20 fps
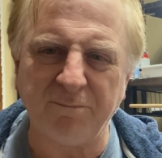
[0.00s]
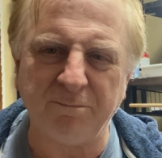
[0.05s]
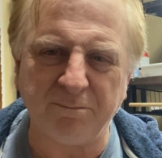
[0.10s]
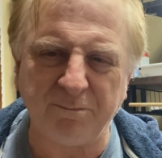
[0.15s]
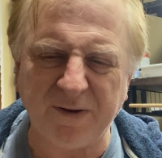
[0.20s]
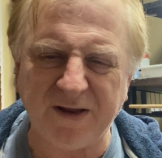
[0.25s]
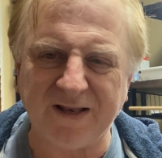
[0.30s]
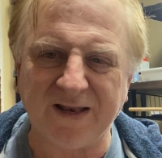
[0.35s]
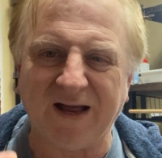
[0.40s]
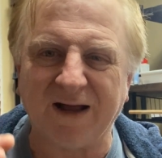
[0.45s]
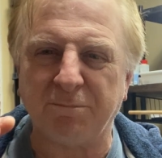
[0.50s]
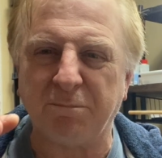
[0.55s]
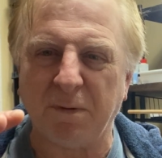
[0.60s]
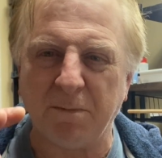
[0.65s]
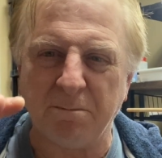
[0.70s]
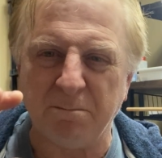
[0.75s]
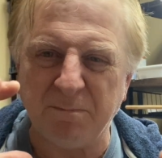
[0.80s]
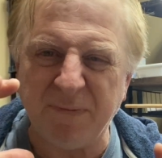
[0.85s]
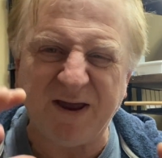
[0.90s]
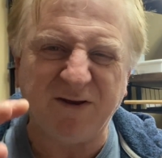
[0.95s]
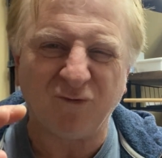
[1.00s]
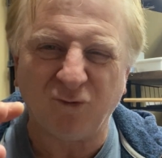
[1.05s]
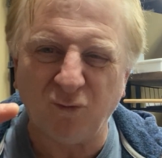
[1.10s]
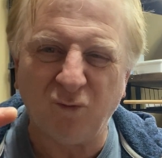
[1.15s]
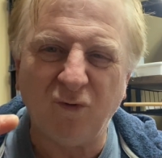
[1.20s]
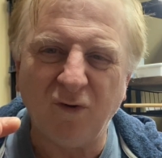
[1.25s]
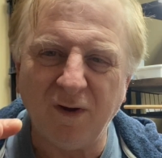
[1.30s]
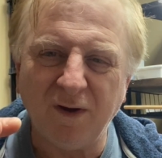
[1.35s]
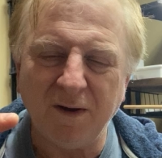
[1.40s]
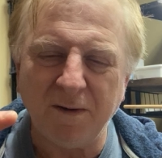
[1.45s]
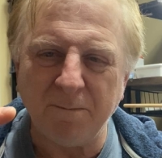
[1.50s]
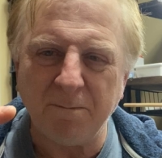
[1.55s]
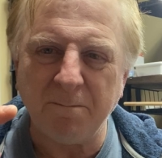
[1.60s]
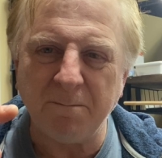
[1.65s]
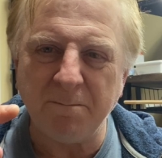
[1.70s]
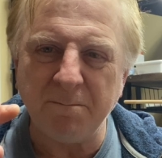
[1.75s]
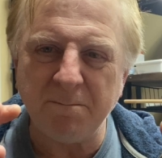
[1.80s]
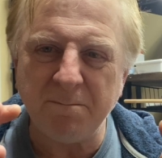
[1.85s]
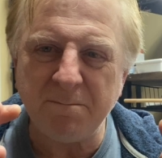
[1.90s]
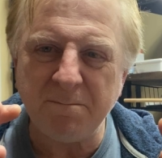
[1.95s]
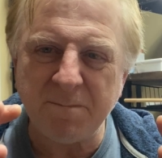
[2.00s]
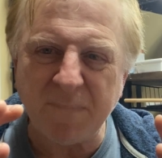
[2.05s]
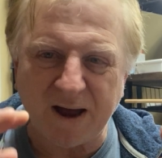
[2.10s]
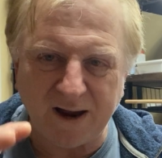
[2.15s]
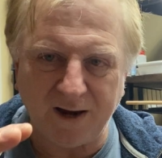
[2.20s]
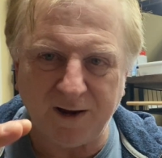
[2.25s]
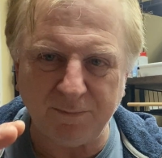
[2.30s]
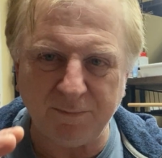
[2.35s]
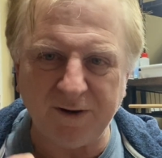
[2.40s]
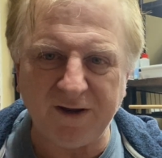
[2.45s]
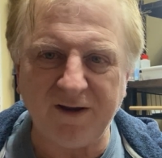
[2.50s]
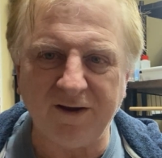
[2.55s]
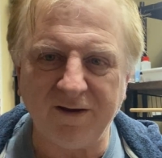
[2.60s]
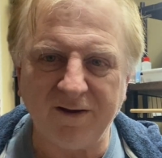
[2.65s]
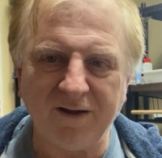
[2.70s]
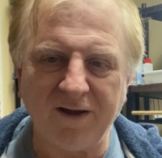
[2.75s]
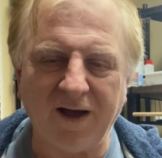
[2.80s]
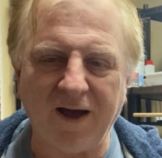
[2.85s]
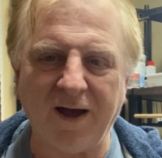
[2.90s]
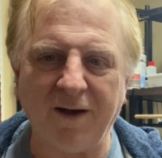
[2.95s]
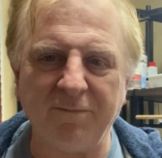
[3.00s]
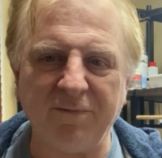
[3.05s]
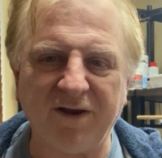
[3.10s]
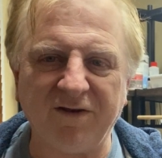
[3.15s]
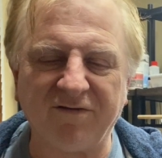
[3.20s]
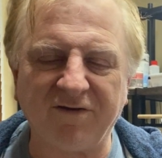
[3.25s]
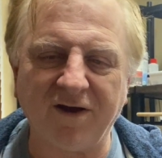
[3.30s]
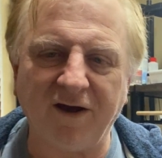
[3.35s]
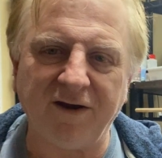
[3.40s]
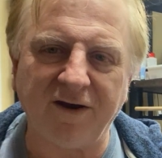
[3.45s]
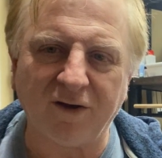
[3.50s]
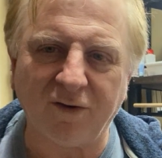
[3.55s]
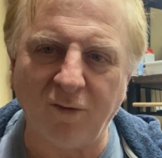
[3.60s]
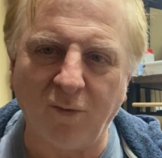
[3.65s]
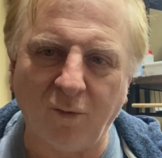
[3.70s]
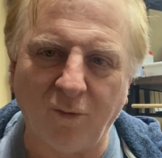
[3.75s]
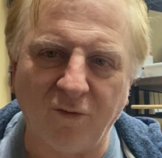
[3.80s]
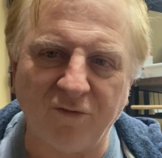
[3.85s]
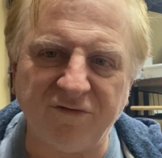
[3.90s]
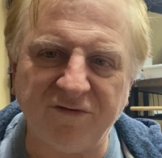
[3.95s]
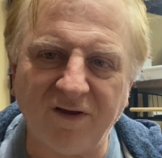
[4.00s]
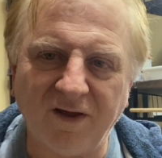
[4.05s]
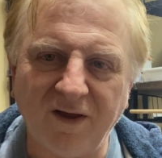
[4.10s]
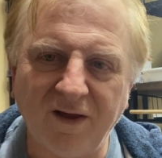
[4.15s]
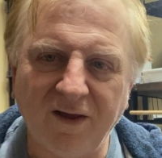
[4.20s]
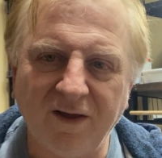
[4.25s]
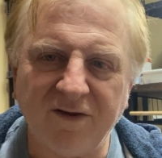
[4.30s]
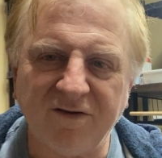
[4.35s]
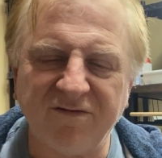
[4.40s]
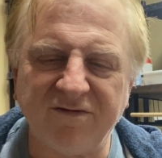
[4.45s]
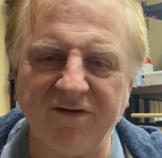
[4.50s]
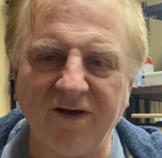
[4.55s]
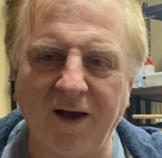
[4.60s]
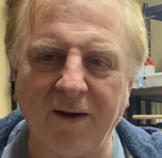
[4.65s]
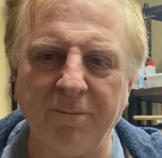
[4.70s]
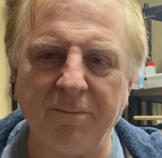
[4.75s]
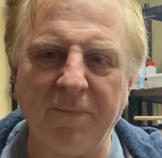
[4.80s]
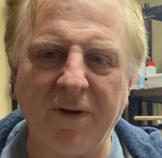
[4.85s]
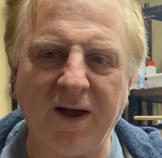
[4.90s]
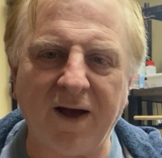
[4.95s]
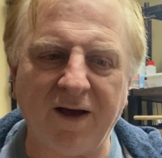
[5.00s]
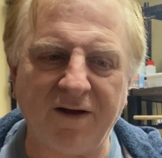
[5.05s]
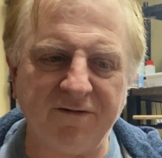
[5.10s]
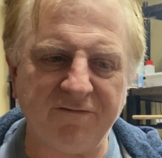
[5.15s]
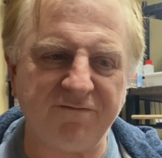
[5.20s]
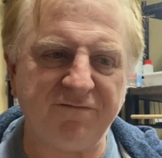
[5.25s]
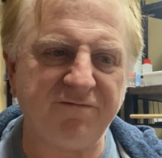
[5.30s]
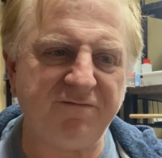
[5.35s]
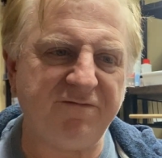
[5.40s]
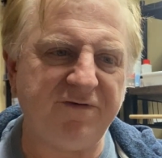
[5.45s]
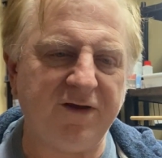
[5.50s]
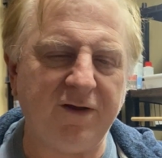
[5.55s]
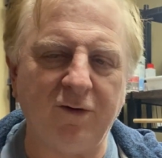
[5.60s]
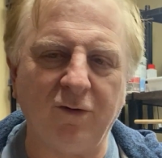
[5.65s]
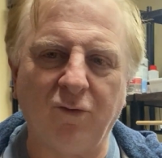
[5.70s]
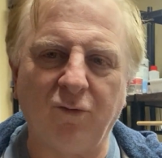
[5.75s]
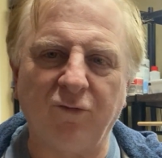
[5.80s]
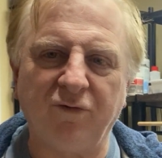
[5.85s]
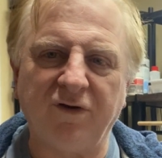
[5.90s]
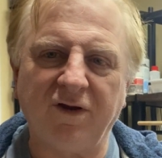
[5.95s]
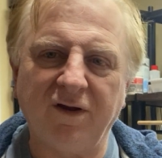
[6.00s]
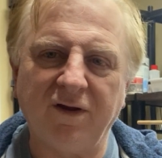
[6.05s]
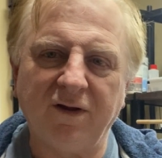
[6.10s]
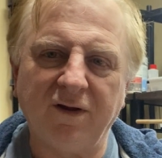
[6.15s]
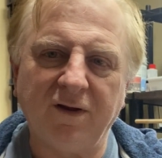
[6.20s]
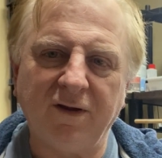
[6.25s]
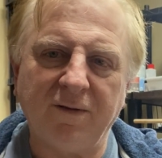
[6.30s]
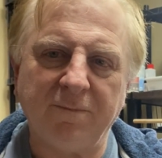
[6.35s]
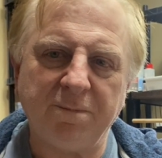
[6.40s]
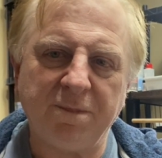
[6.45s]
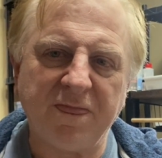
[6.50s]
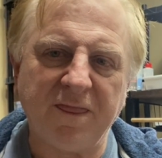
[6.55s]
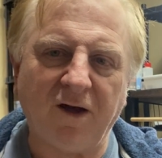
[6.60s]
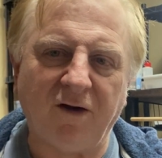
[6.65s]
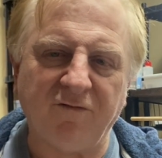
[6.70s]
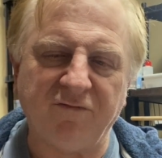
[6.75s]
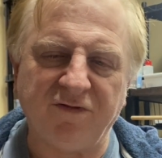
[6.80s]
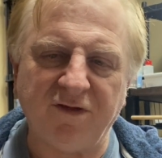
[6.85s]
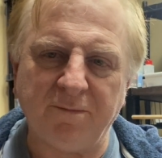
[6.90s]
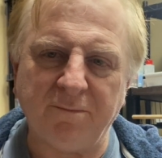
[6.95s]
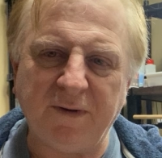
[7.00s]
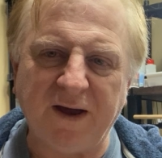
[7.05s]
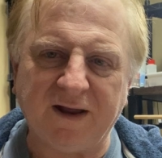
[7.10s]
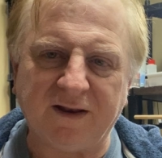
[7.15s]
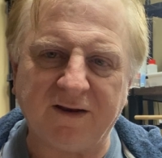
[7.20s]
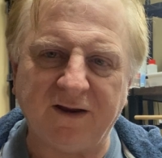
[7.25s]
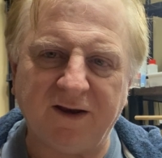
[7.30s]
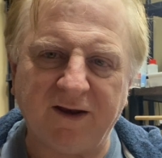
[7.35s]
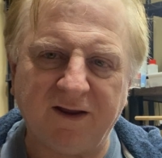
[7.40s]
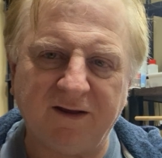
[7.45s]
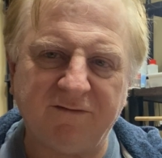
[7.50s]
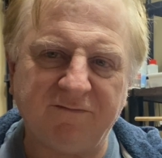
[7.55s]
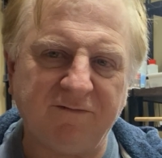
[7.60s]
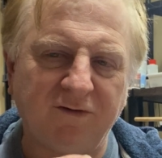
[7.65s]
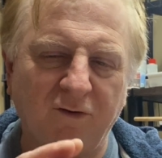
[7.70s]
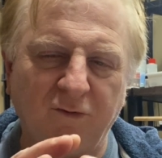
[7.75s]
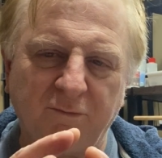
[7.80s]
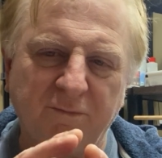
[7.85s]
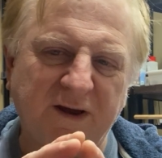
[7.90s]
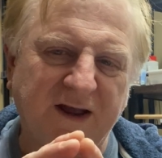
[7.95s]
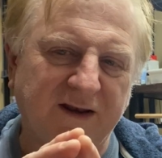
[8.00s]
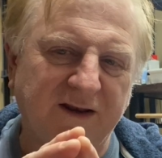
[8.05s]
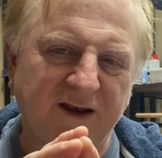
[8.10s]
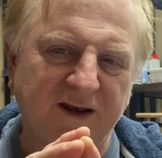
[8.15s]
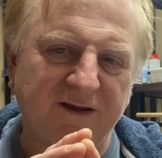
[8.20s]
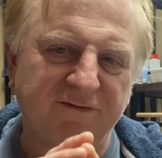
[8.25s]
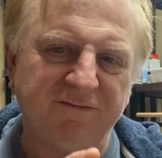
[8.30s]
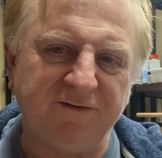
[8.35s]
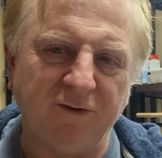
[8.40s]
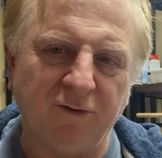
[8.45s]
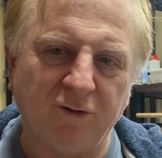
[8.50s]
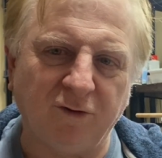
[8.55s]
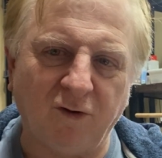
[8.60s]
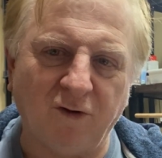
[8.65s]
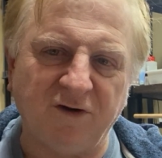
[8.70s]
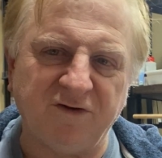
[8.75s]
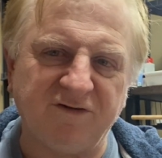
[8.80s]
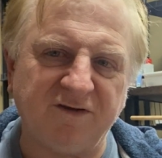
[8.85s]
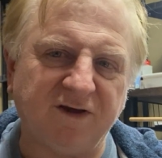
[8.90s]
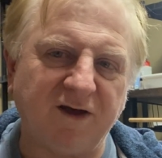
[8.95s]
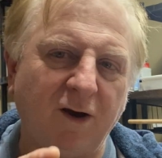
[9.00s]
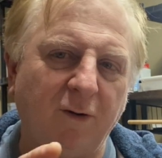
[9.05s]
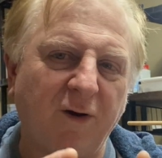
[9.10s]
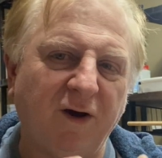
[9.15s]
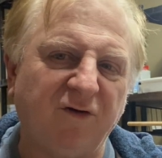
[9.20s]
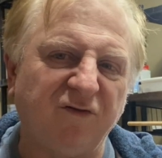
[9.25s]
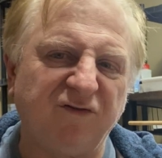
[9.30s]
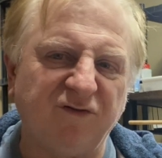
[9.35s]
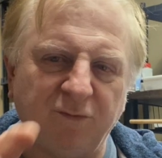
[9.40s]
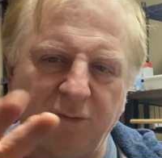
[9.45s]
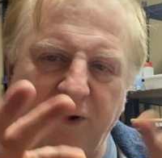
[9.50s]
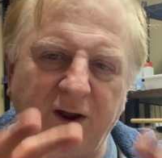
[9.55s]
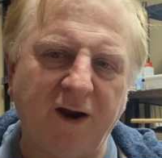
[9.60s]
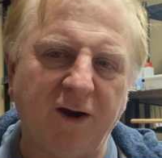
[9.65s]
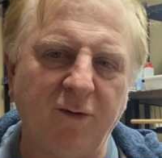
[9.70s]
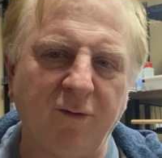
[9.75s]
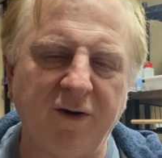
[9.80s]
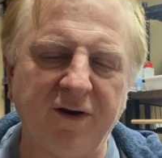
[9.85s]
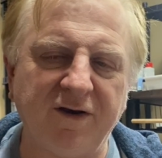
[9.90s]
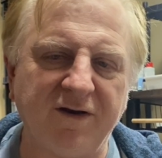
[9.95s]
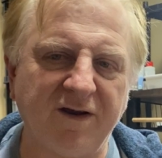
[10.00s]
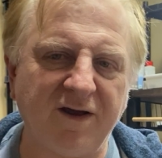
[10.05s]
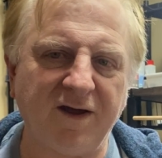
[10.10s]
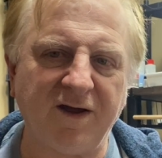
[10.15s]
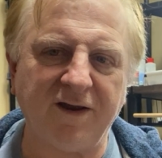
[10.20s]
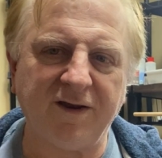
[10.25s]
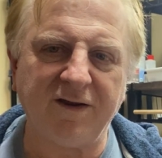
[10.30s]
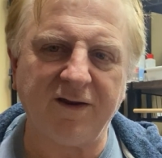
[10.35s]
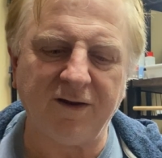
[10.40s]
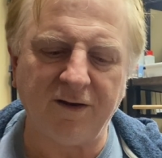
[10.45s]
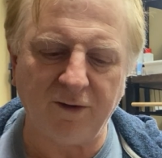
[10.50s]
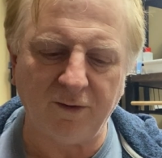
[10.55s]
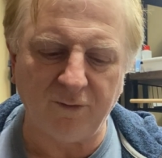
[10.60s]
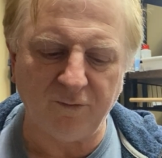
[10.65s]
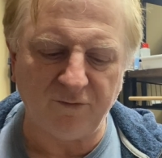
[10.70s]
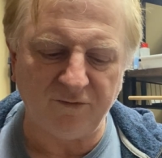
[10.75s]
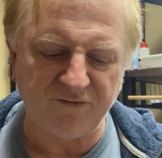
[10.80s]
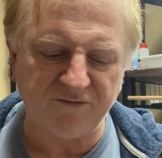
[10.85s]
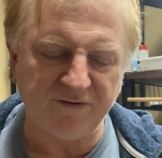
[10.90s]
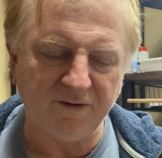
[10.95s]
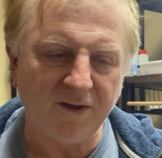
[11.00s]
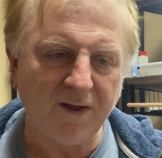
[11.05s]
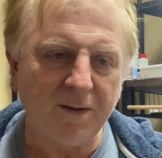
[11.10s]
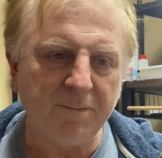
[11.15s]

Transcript: Big lump of metal, maybe it's going to cause some field of the magnetic field lines to go elsewhere and lose.